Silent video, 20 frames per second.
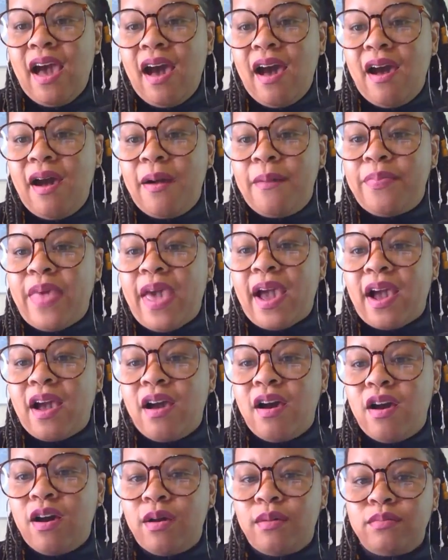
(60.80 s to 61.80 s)
um, that
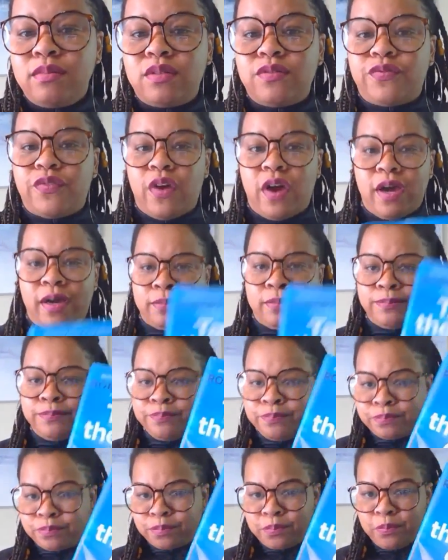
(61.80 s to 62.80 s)
comes from
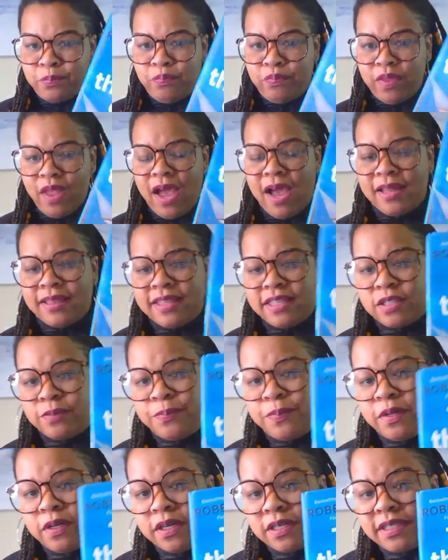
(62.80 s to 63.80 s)
uh, this
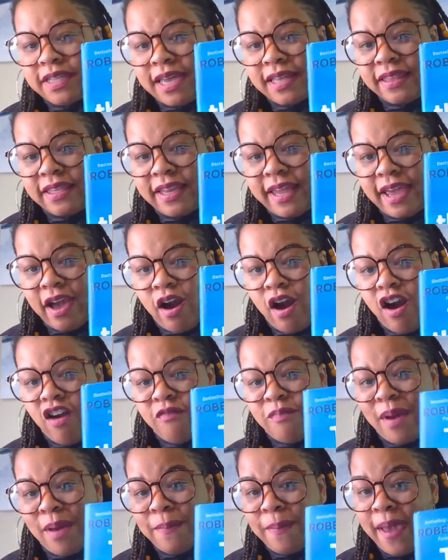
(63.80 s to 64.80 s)
book, Take the Day Off
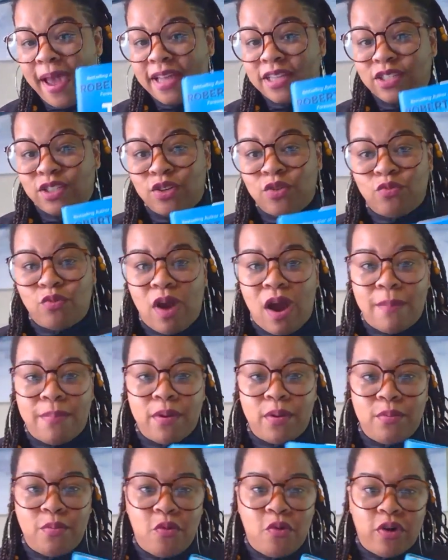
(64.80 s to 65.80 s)
by Pastor
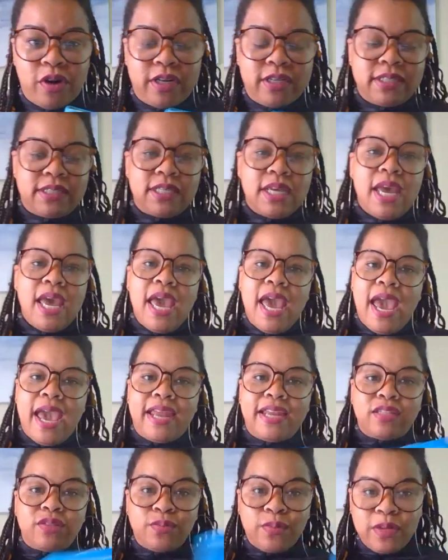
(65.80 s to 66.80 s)
Robert Morris. And
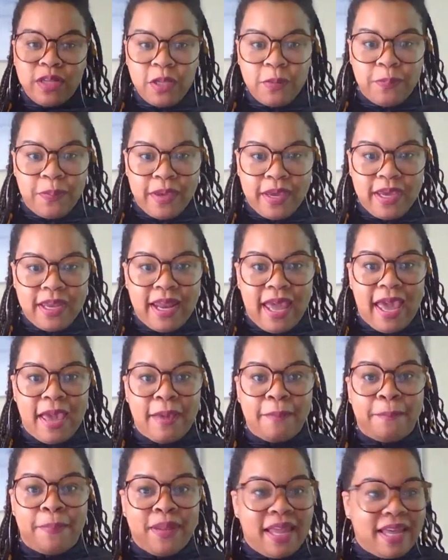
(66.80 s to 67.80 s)
it's really been a
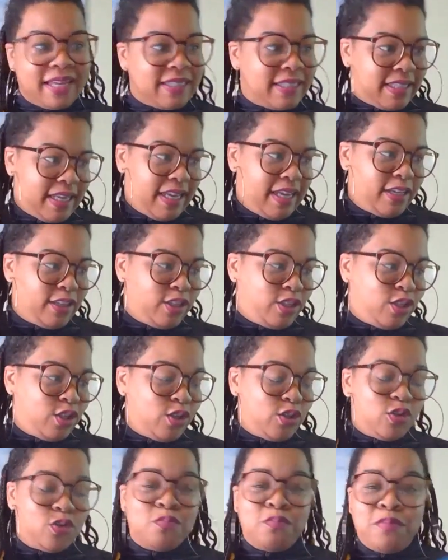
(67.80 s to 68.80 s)
blessing
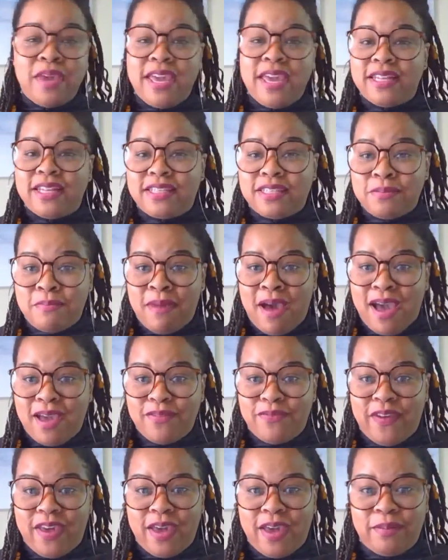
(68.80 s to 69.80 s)
to me and to my
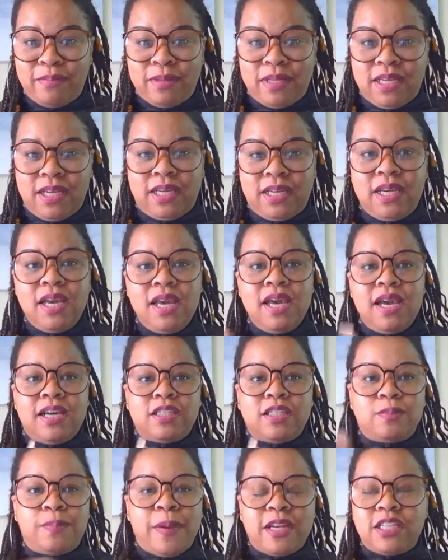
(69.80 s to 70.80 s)
family,
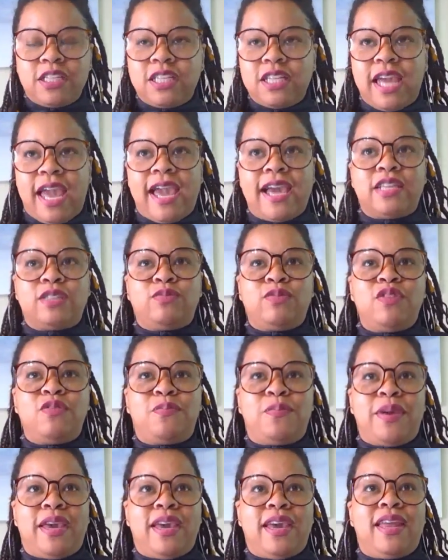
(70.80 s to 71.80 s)
especially as we've
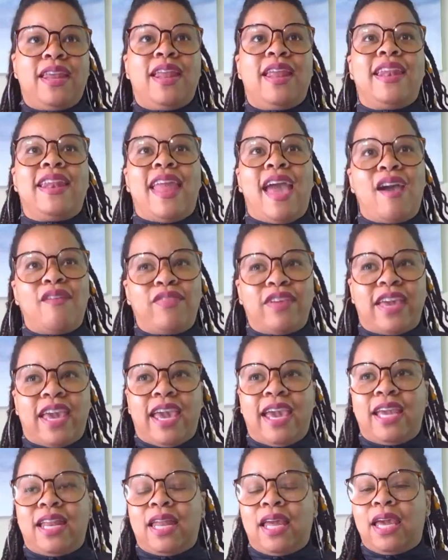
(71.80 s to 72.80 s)
been
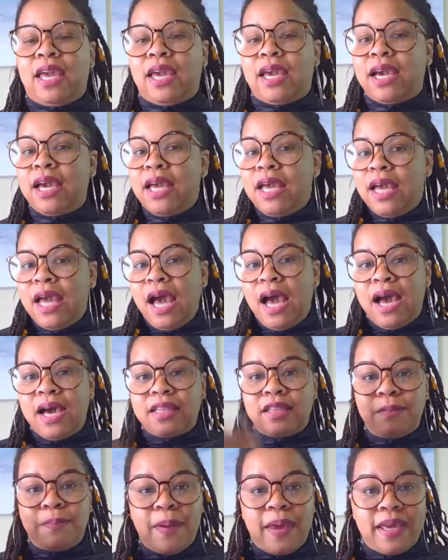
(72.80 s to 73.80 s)
navigating uh,
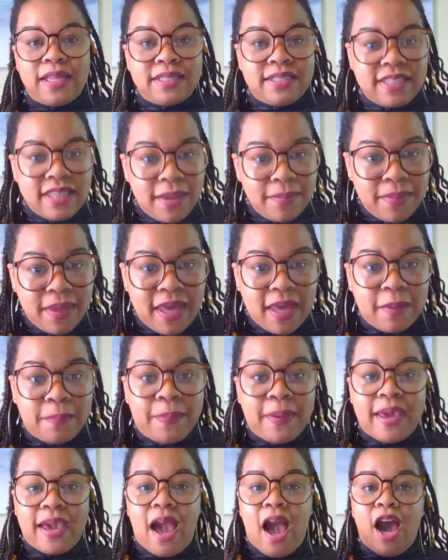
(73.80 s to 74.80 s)
the pandemic,
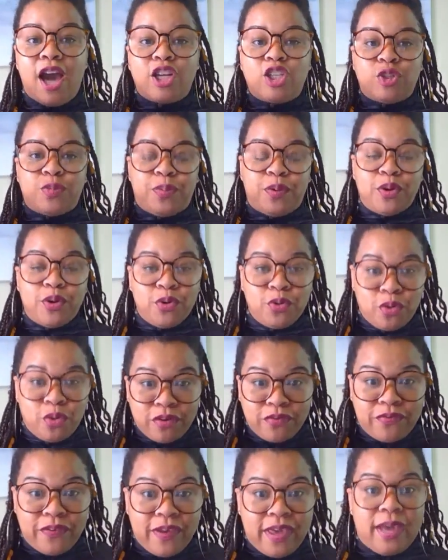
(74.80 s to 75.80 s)
being an entrepreneur
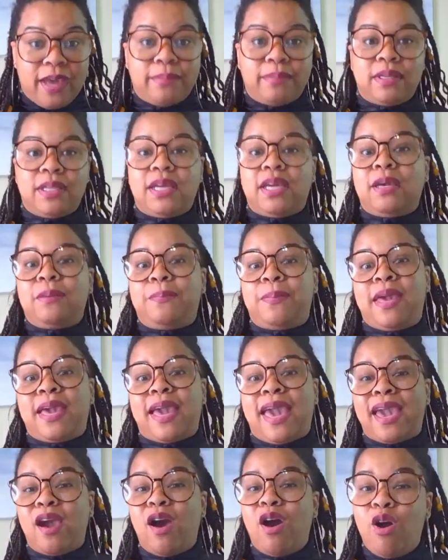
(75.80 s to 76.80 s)
family, being
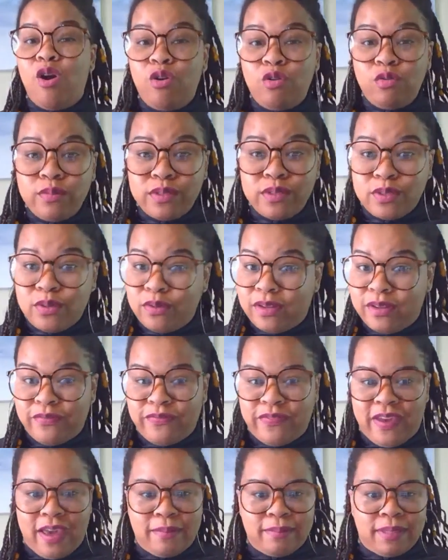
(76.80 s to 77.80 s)
a homeschooling
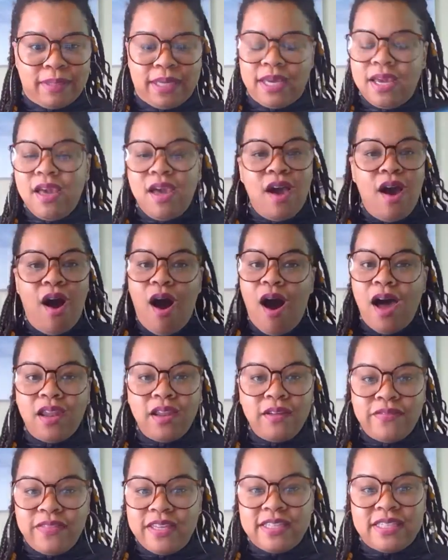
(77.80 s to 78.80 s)
family. All
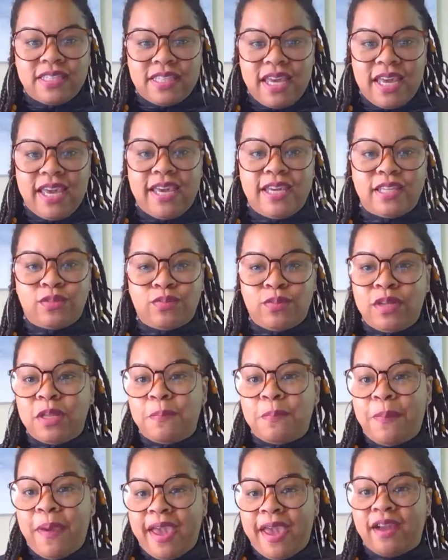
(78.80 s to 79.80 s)
of these things really
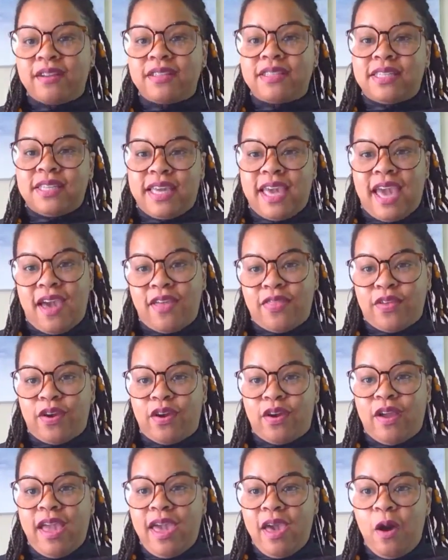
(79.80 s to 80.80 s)
pair
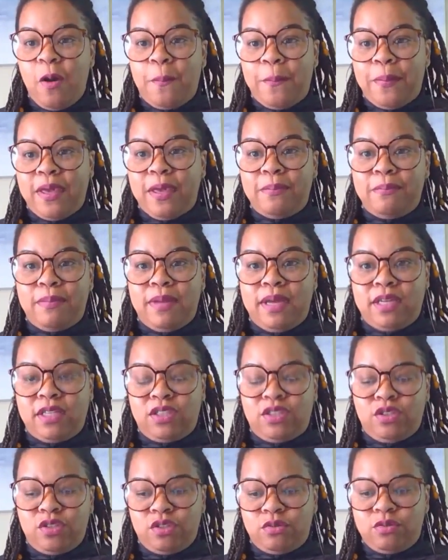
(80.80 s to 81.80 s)
together, helping me
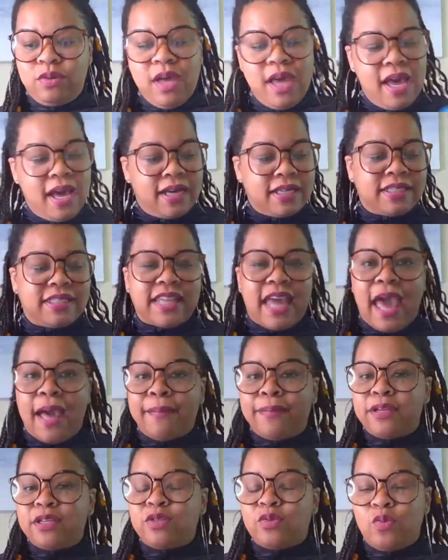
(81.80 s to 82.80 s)
to
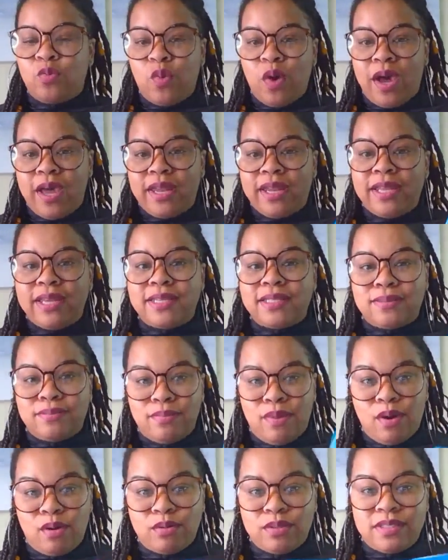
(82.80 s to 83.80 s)
establish what is
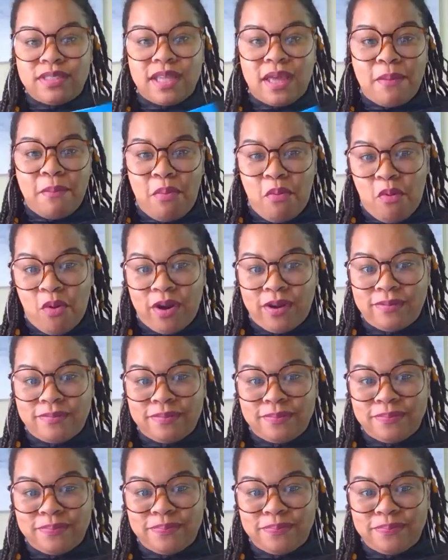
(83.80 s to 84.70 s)
most important.